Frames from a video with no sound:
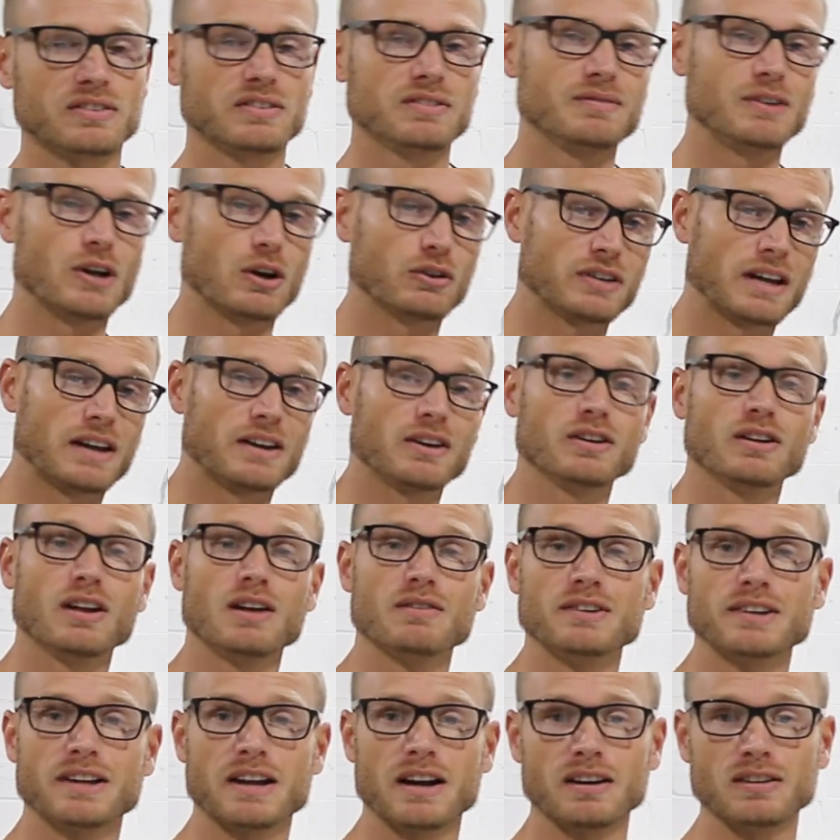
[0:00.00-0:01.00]
you know, tender
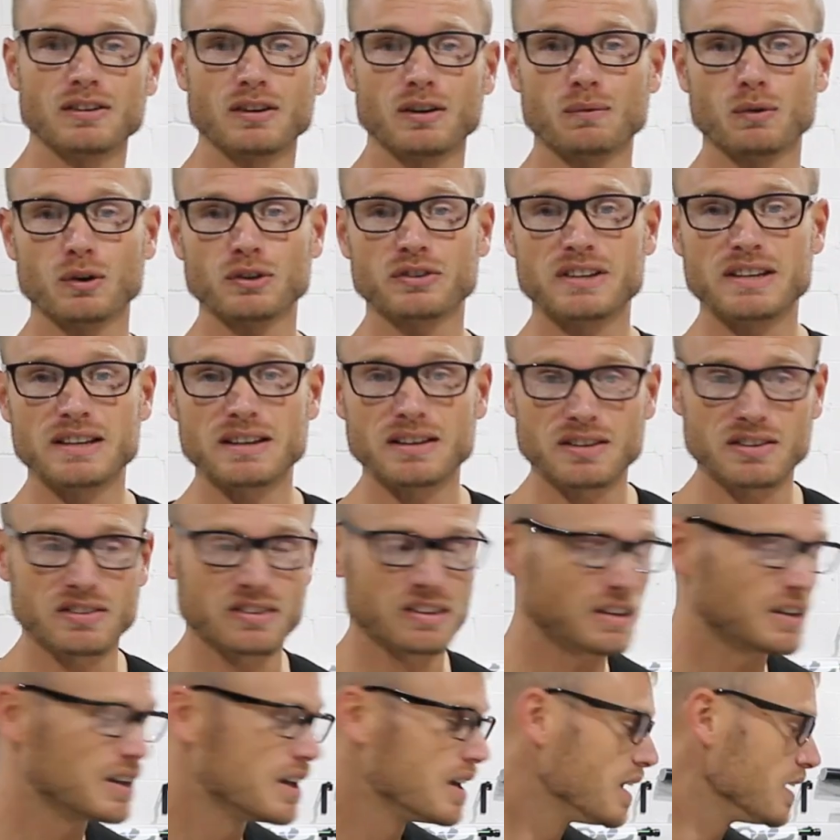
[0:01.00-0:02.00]
love and care, a little more
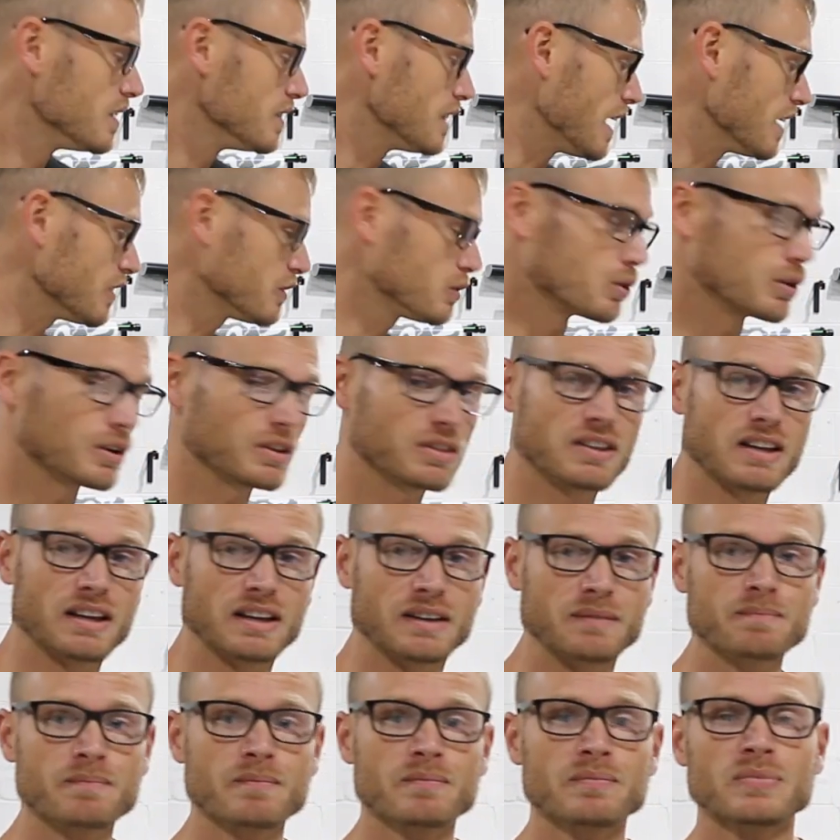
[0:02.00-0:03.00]
TLC, that sort of
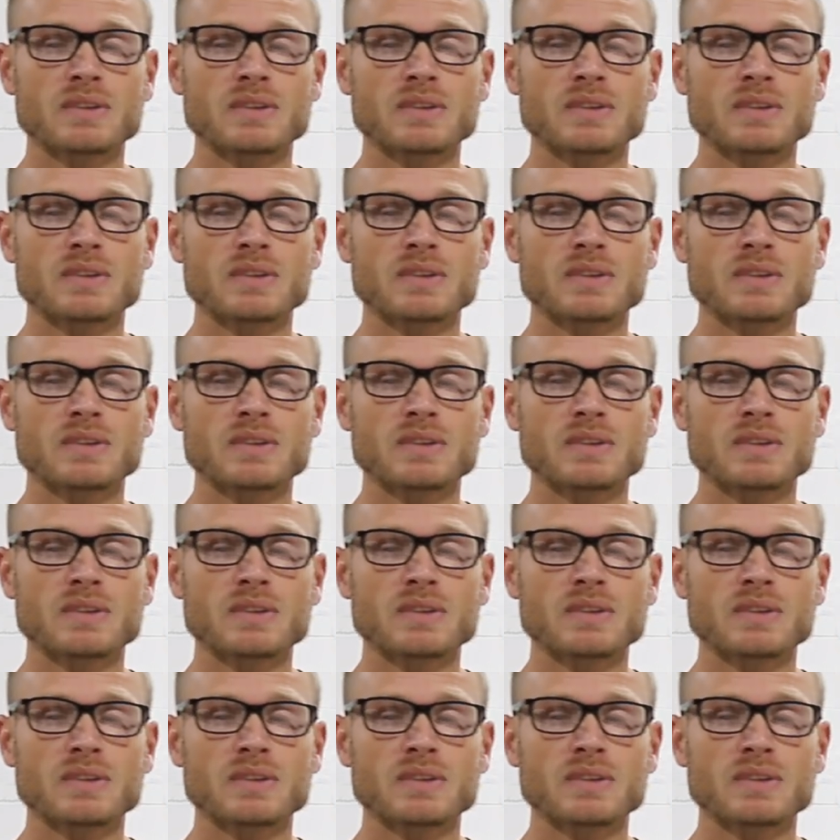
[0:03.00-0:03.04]
thing.